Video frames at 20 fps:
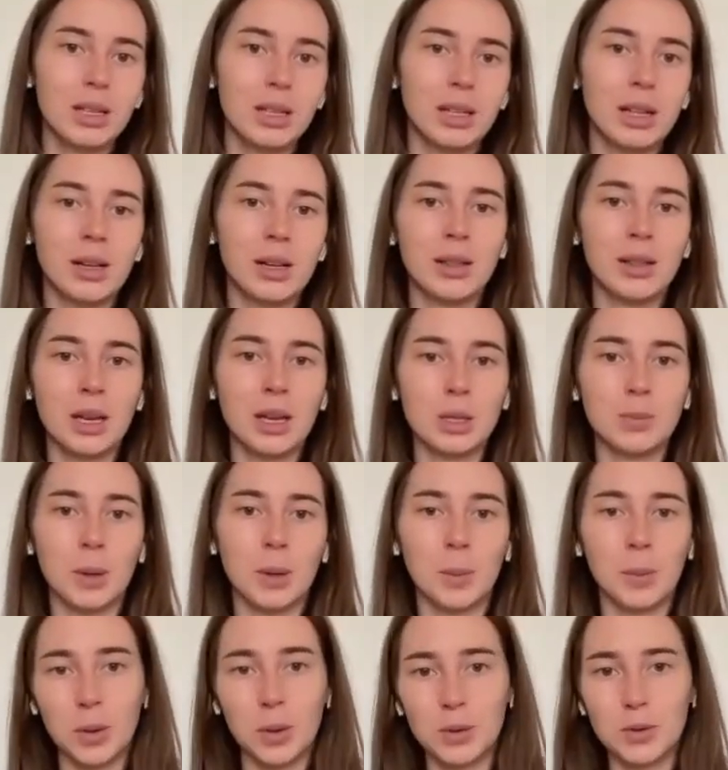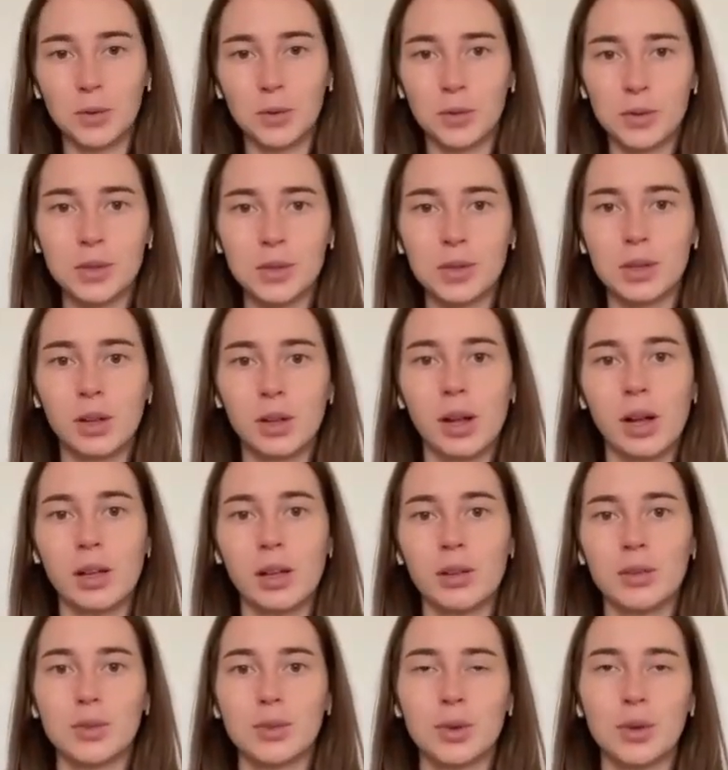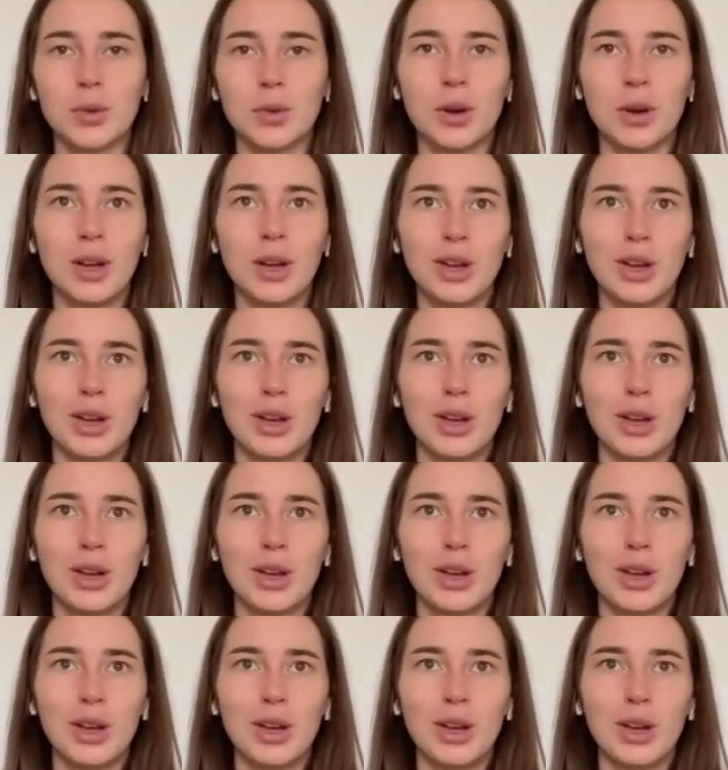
mental health aspect, but also physical health. So